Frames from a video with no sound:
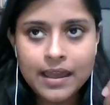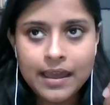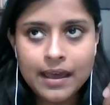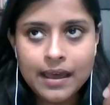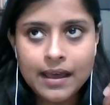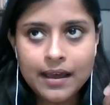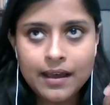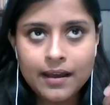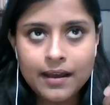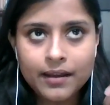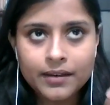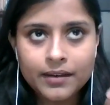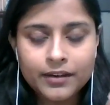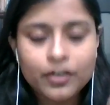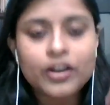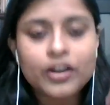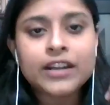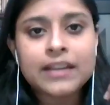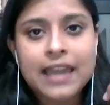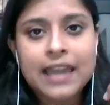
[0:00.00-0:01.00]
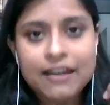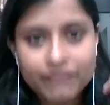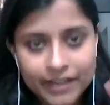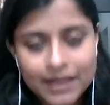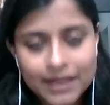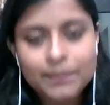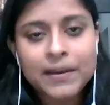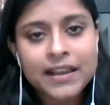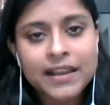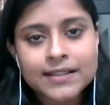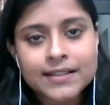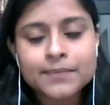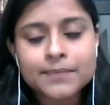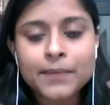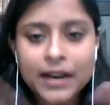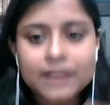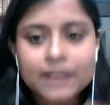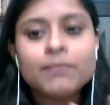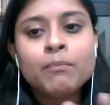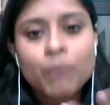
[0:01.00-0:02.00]
Not every place,
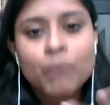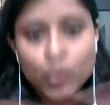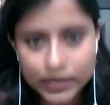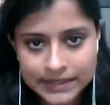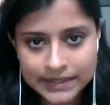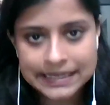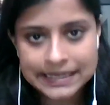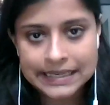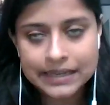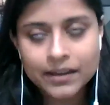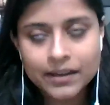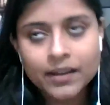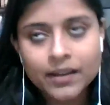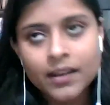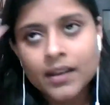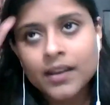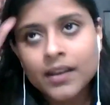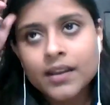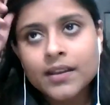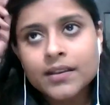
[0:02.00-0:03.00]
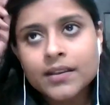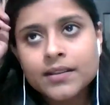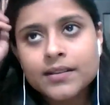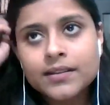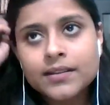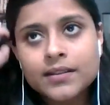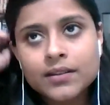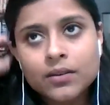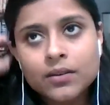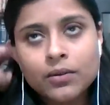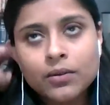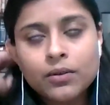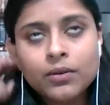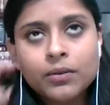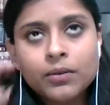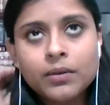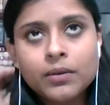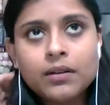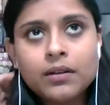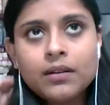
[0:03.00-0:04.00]
but mostly.
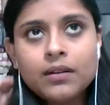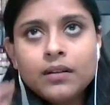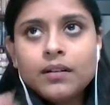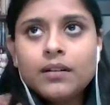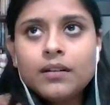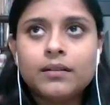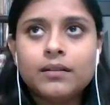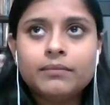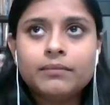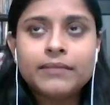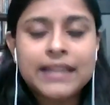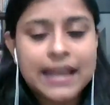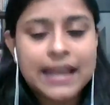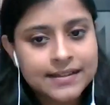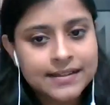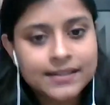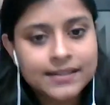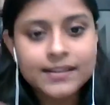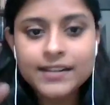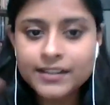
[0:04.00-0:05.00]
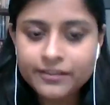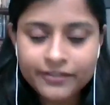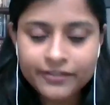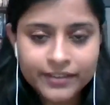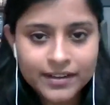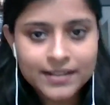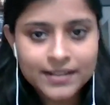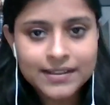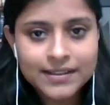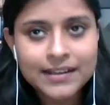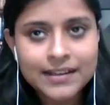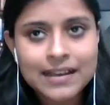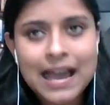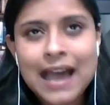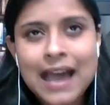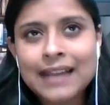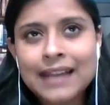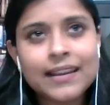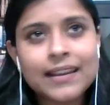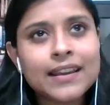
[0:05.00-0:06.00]
So that's the difference.
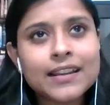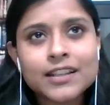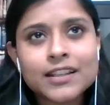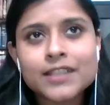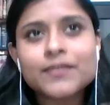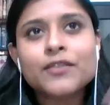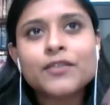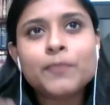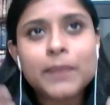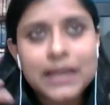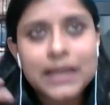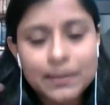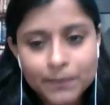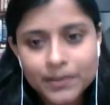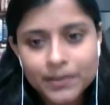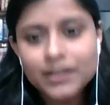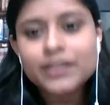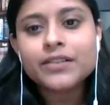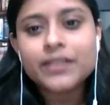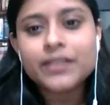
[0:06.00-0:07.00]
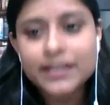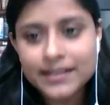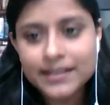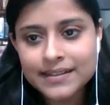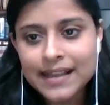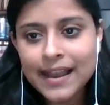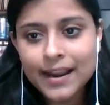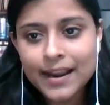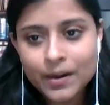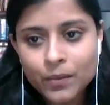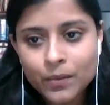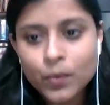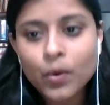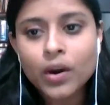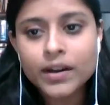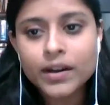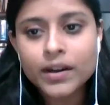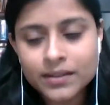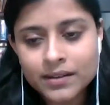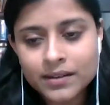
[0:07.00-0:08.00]
I think it is for people to decide
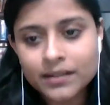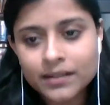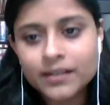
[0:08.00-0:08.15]
what